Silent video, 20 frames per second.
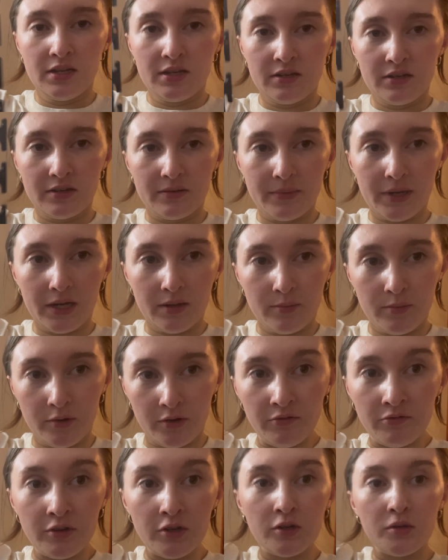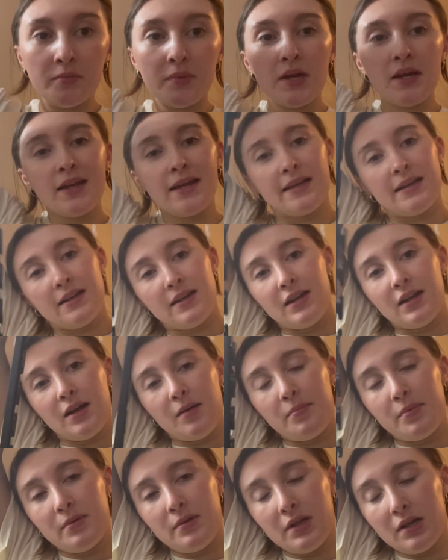to make more room hanging
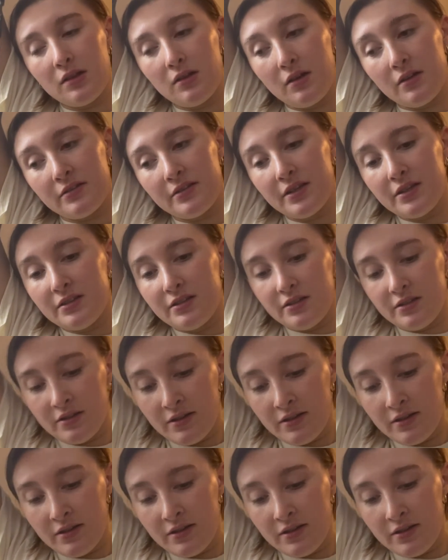up in the closet.